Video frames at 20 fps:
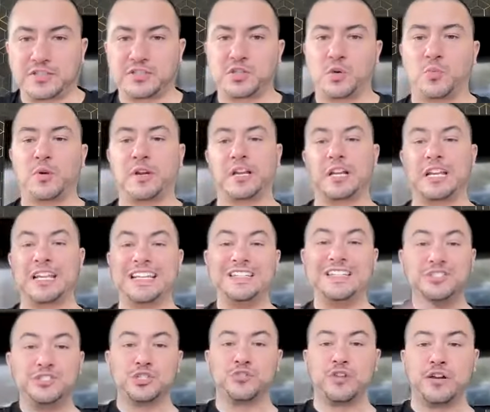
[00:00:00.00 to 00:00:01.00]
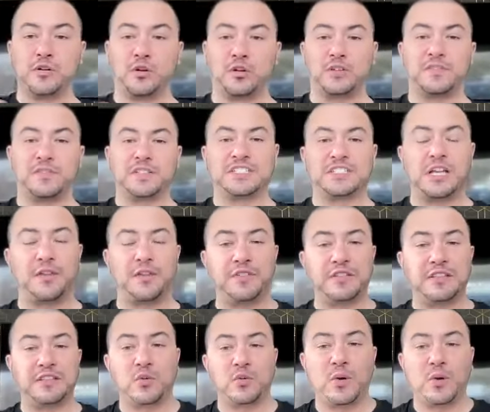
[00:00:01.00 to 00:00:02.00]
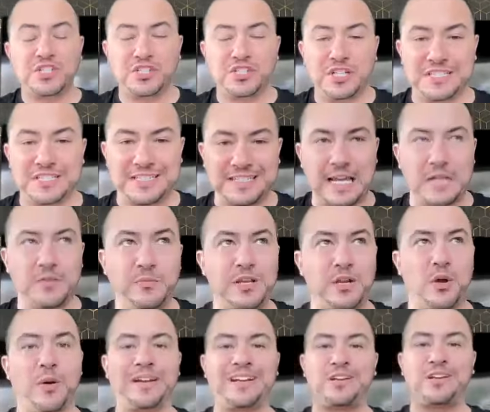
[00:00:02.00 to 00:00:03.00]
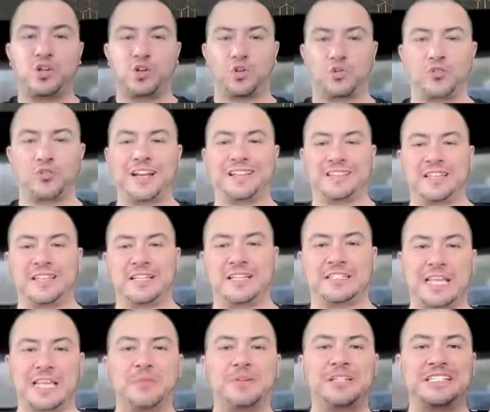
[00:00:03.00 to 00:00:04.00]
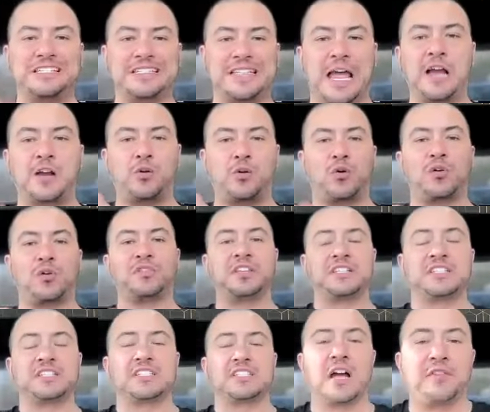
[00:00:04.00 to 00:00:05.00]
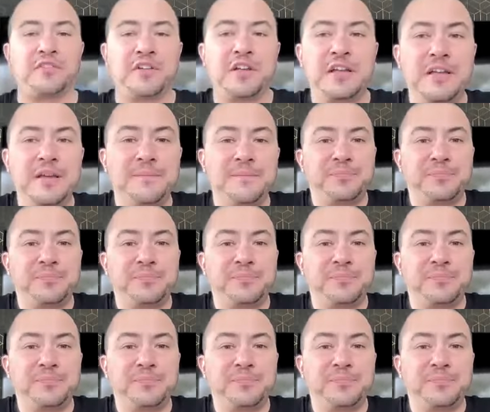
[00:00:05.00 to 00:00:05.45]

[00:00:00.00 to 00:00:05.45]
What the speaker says: So we're going to integrate all of this stuff. And the question is, can we go ahead and create this? Can we stack all this stuff?